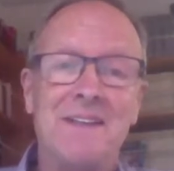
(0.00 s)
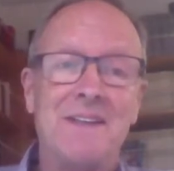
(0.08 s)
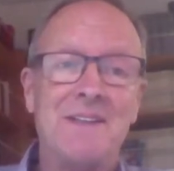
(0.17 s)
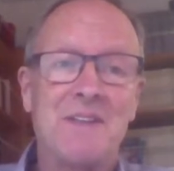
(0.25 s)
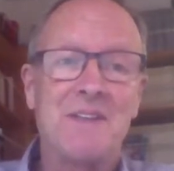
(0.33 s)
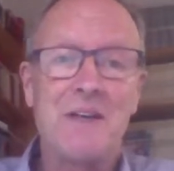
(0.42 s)

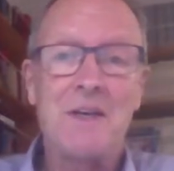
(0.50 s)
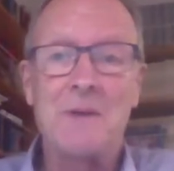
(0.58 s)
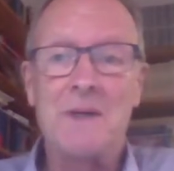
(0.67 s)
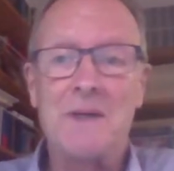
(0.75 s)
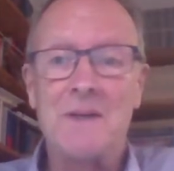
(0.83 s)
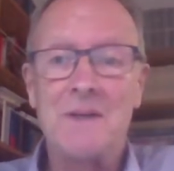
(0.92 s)
So here
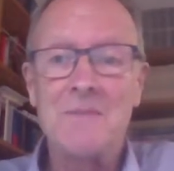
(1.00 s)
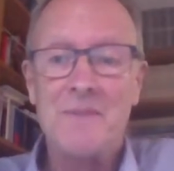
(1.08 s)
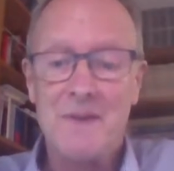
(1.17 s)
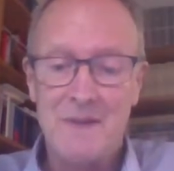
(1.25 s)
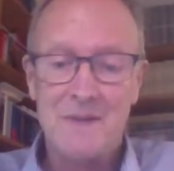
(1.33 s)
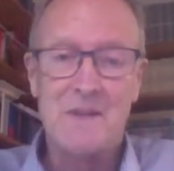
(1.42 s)
we are.
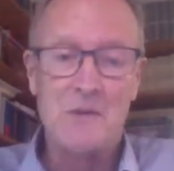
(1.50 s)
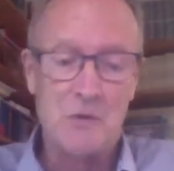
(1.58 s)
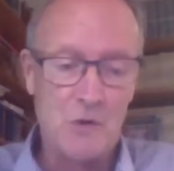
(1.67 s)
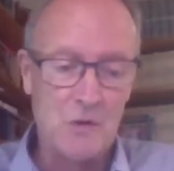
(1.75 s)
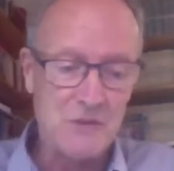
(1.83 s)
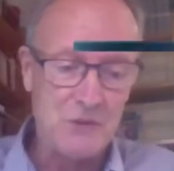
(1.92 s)
The
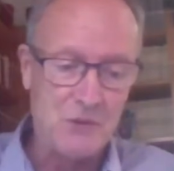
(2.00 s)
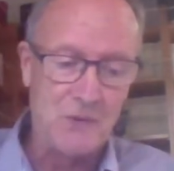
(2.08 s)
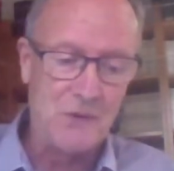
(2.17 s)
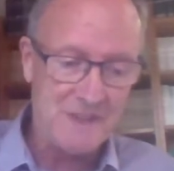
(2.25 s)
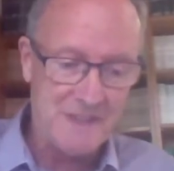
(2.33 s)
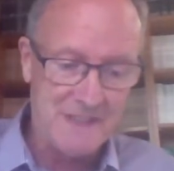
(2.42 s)
law of
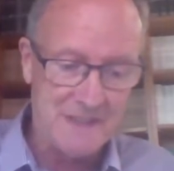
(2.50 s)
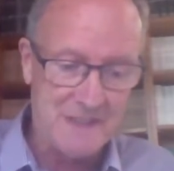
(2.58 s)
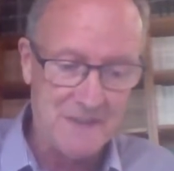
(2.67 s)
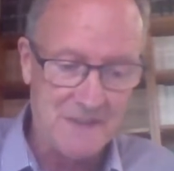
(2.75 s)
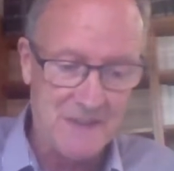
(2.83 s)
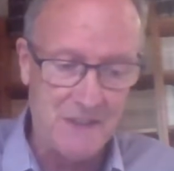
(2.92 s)
torts is
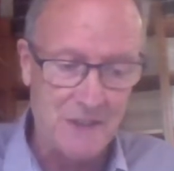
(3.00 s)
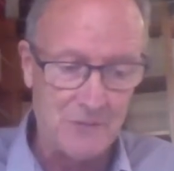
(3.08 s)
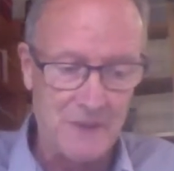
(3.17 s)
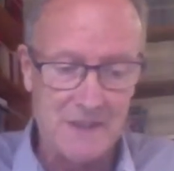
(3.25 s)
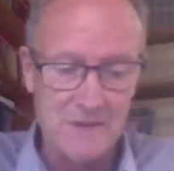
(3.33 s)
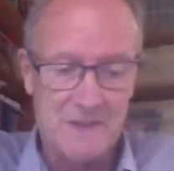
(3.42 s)
concerned
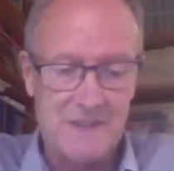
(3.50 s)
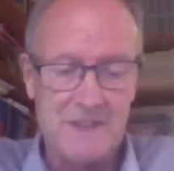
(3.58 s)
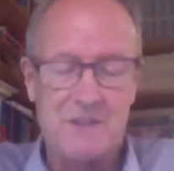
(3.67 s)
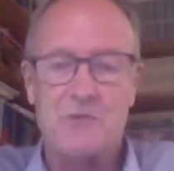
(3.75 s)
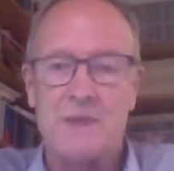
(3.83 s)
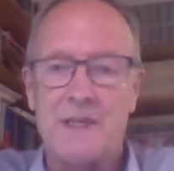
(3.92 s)
with those
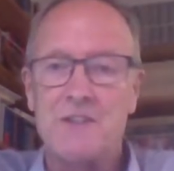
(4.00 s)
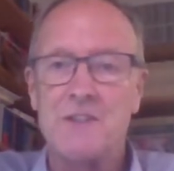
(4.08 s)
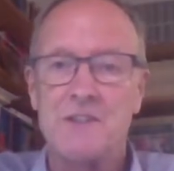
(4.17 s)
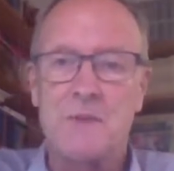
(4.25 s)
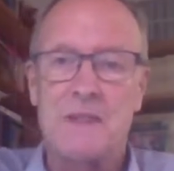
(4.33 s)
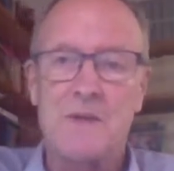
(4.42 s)

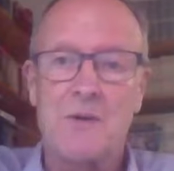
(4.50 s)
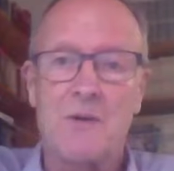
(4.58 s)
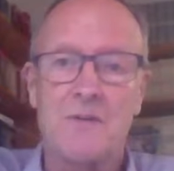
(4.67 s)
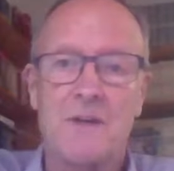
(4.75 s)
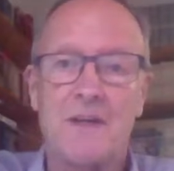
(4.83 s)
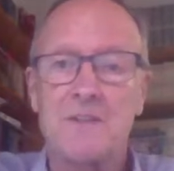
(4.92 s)
situations where the
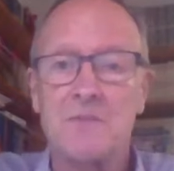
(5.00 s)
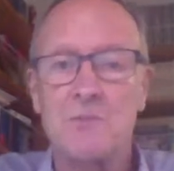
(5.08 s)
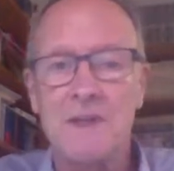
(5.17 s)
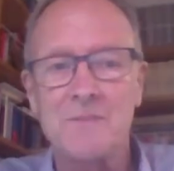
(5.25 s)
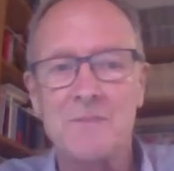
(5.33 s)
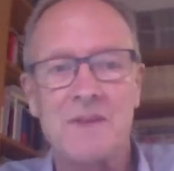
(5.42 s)
conduct of
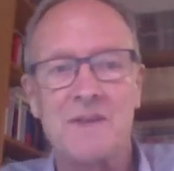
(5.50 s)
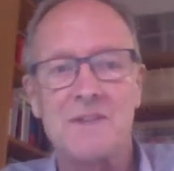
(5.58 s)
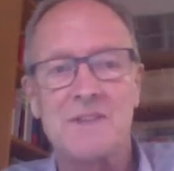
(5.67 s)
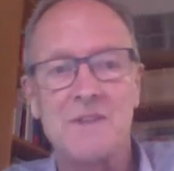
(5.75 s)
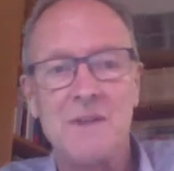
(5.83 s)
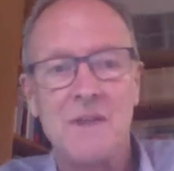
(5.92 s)
one
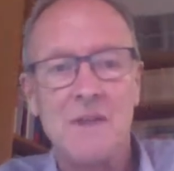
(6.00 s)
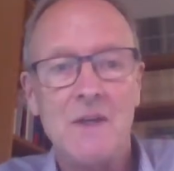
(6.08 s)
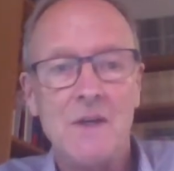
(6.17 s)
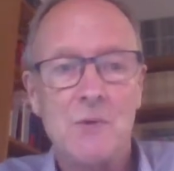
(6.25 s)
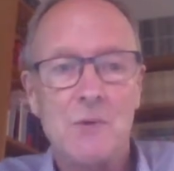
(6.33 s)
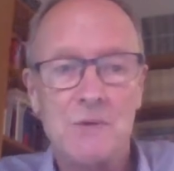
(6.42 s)
person
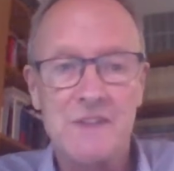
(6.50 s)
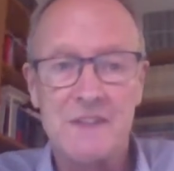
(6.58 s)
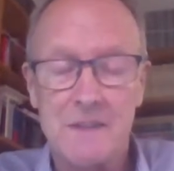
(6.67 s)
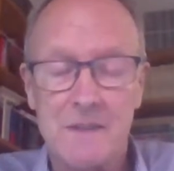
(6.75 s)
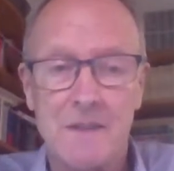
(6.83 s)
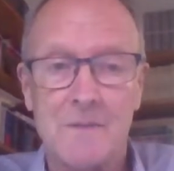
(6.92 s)
causes
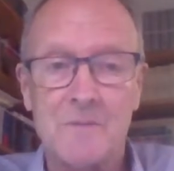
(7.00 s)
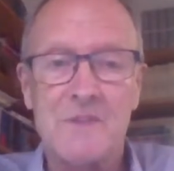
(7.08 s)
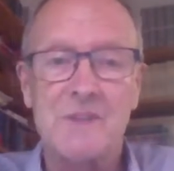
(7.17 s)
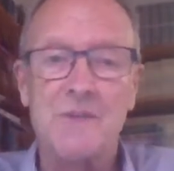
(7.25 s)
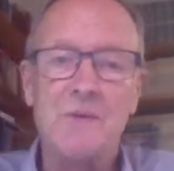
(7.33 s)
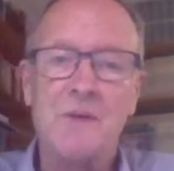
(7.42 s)
harm
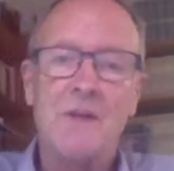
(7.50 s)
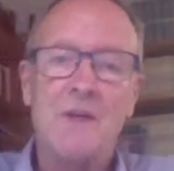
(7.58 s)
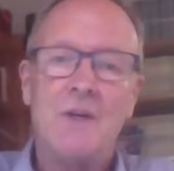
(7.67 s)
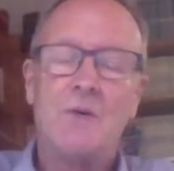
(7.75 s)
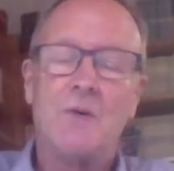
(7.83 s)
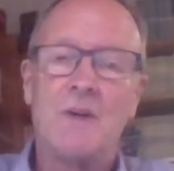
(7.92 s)
to
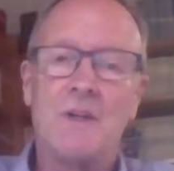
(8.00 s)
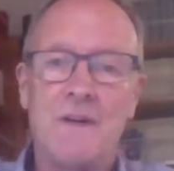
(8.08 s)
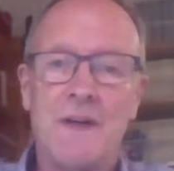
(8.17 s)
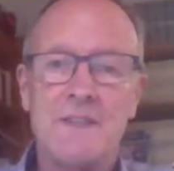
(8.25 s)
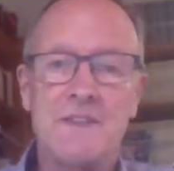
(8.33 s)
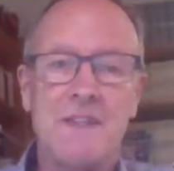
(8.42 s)
or
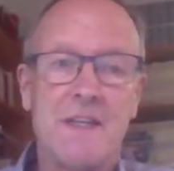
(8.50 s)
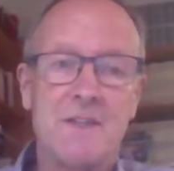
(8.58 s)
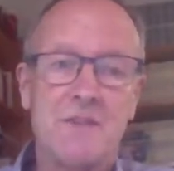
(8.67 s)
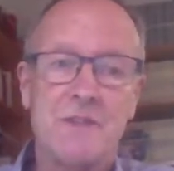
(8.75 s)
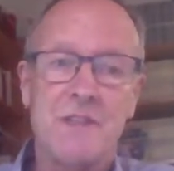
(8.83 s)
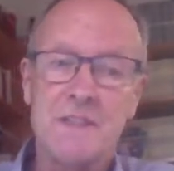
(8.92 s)
invades the
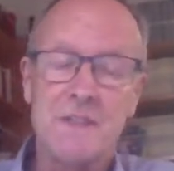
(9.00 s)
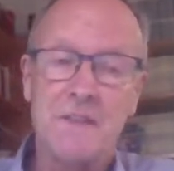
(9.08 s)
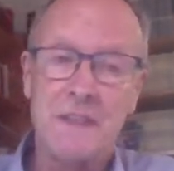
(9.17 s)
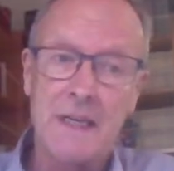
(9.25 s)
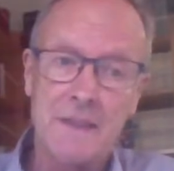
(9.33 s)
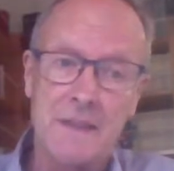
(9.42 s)
interests of
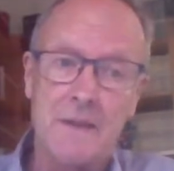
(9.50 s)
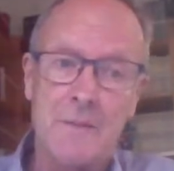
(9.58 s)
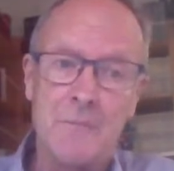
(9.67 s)
another.